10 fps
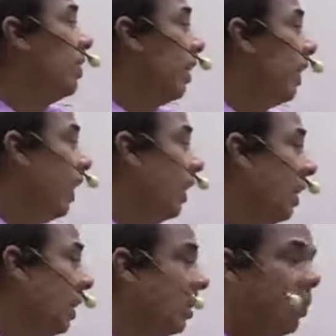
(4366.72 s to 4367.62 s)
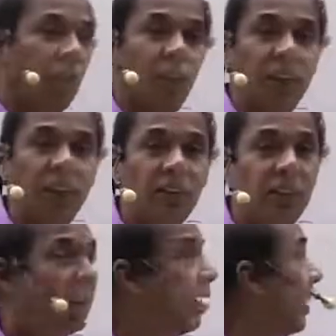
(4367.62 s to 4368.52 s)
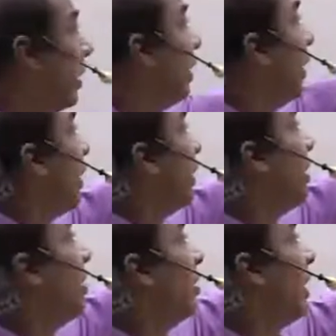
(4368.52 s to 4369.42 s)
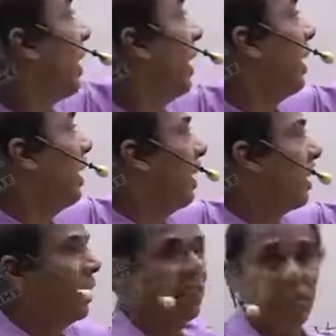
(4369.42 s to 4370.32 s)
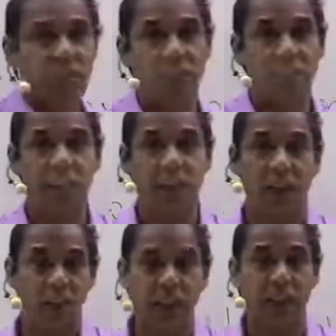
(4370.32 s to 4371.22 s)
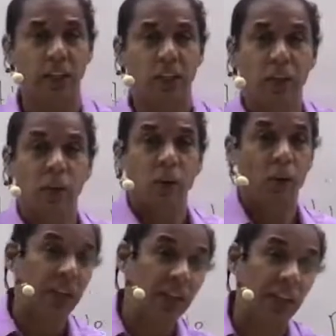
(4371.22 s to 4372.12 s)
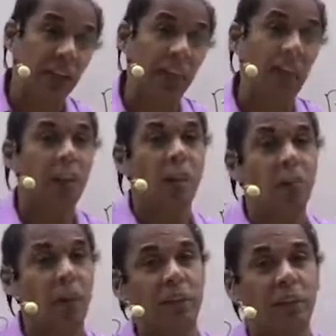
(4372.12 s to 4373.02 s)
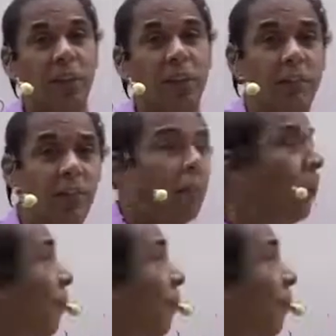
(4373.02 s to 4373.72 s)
is unreal, third one is real. This is unreal, this is unreal. What is unreal? What is real? See,